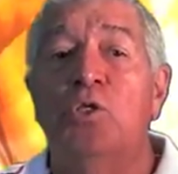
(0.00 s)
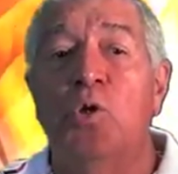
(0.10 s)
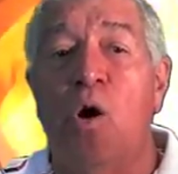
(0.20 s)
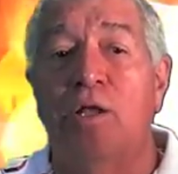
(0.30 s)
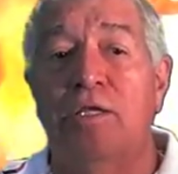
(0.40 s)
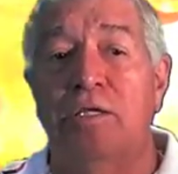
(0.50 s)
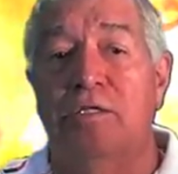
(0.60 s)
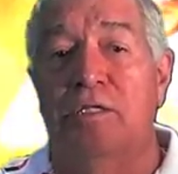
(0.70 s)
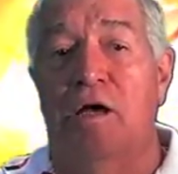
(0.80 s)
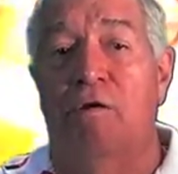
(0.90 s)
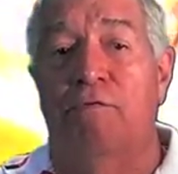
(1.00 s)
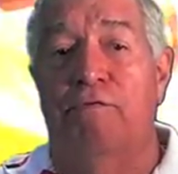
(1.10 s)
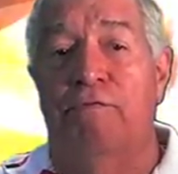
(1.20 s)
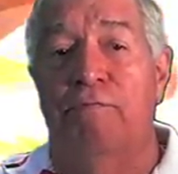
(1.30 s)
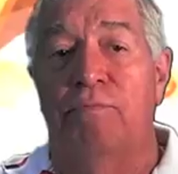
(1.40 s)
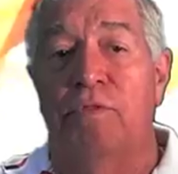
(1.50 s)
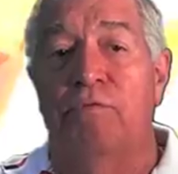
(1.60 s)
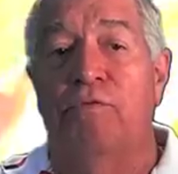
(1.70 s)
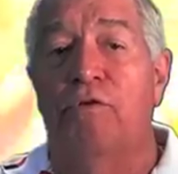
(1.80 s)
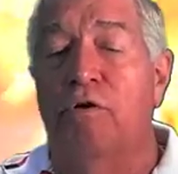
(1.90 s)
Talk to yourself
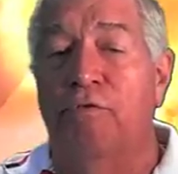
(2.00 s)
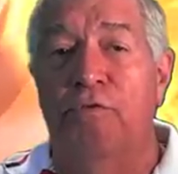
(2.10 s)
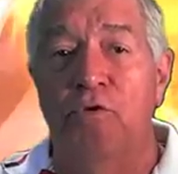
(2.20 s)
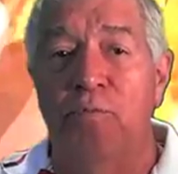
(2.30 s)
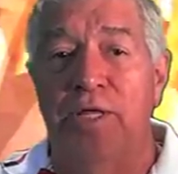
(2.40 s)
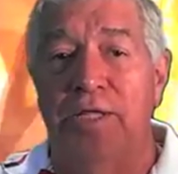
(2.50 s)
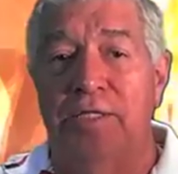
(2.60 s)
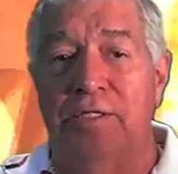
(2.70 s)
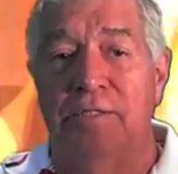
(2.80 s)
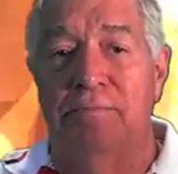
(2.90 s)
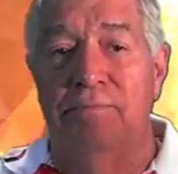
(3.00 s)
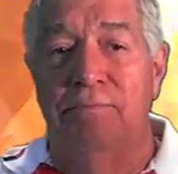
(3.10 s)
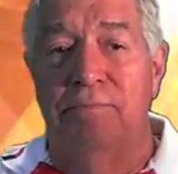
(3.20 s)
for a few minutes.